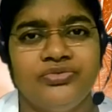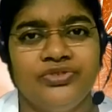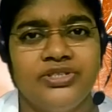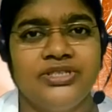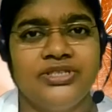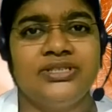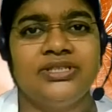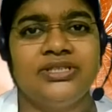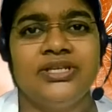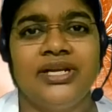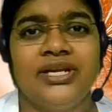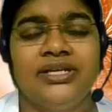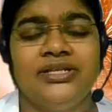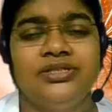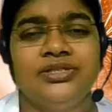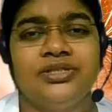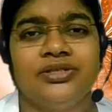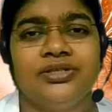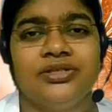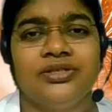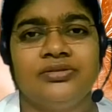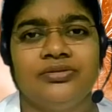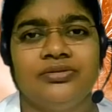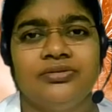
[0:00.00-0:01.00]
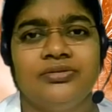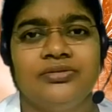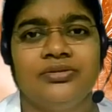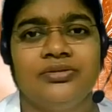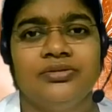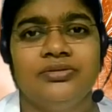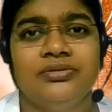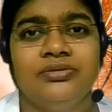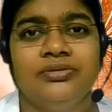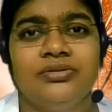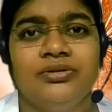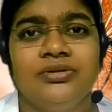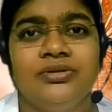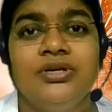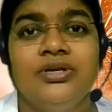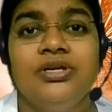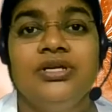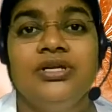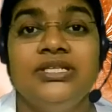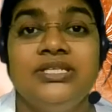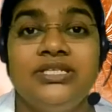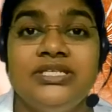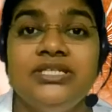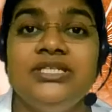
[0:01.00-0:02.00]
this nature
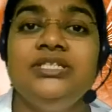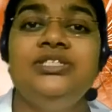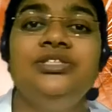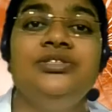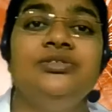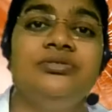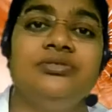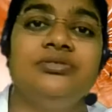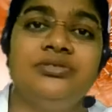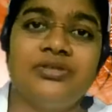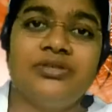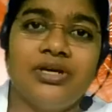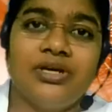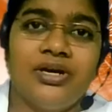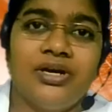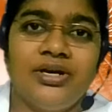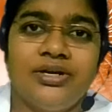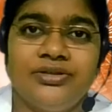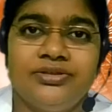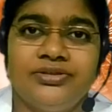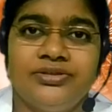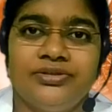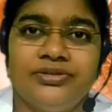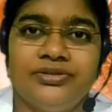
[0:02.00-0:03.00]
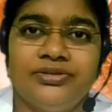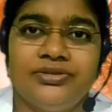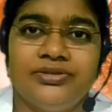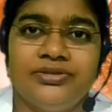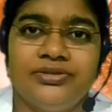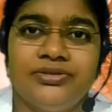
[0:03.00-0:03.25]
teaches us